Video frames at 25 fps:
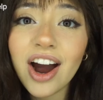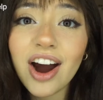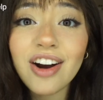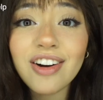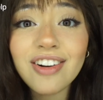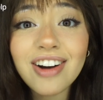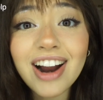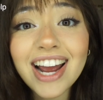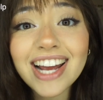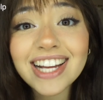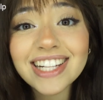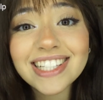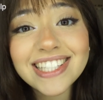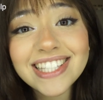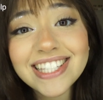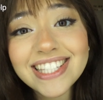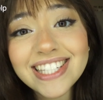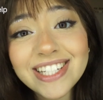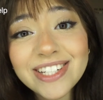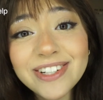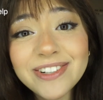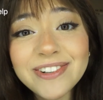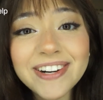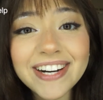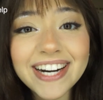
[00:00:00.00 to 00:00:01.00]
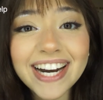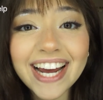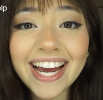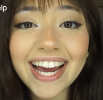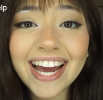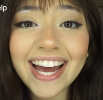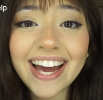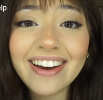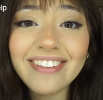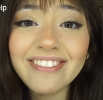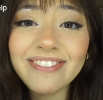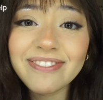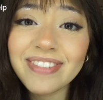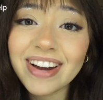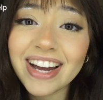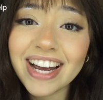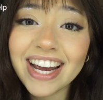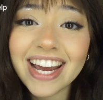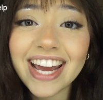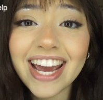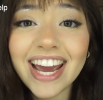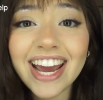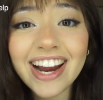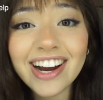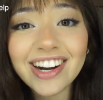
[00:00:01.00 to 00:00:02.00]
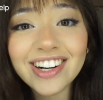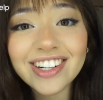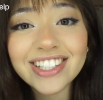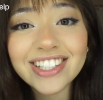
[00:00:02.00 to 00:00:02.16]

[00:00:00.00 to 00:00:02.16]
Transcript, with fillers: all right, see you when I have my hair